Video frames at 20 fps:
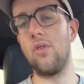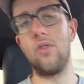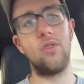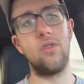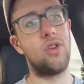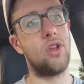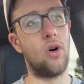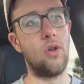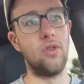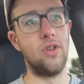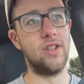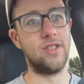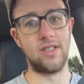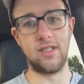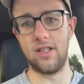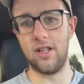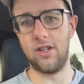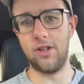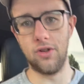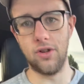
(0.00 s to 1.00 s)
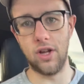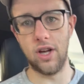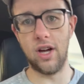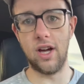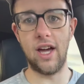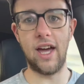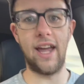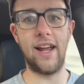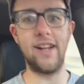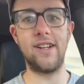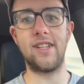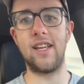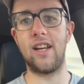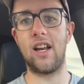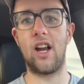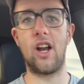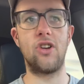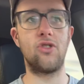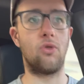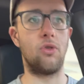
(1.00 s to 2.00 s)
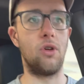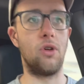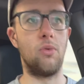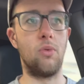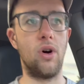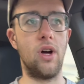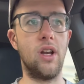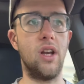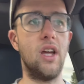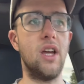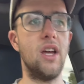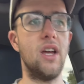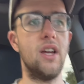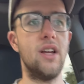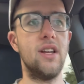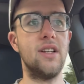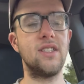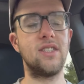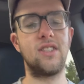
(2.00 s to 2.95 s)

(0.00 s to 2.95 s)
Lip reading: Don't listen to the 18 out of 21.